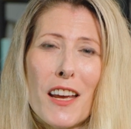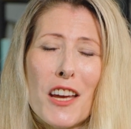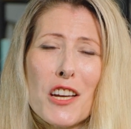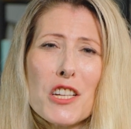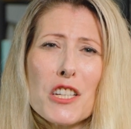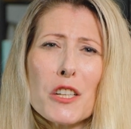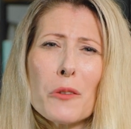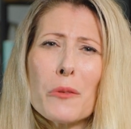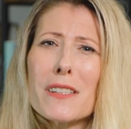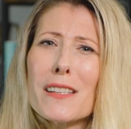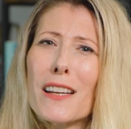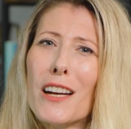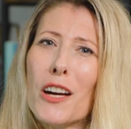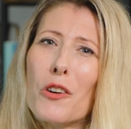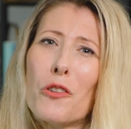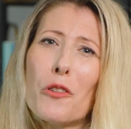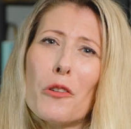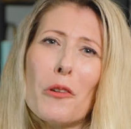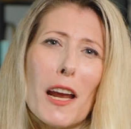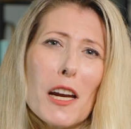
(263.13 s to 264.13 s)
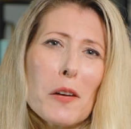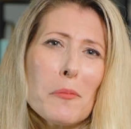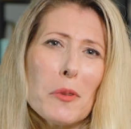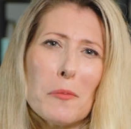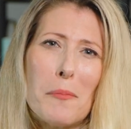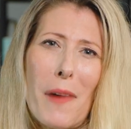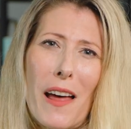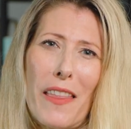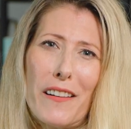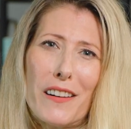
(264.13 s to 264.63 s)
She was an incredible
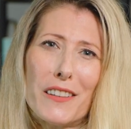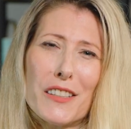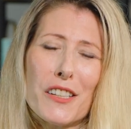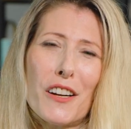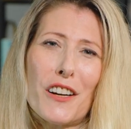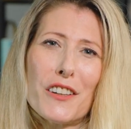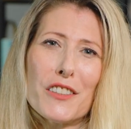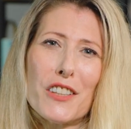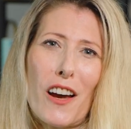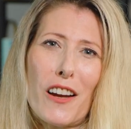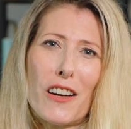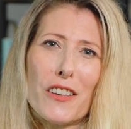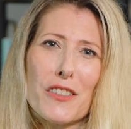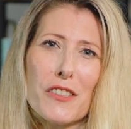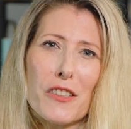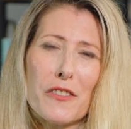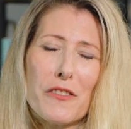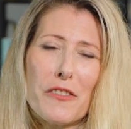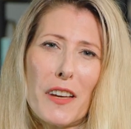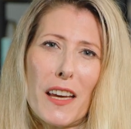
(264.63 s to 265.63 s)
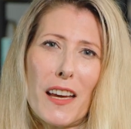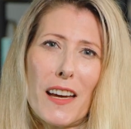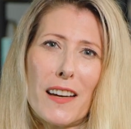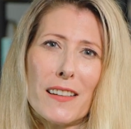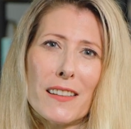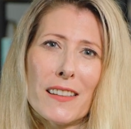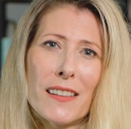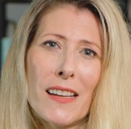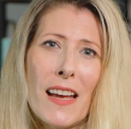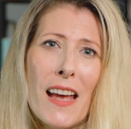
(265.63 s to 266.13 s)
mother to her daughter Sophia,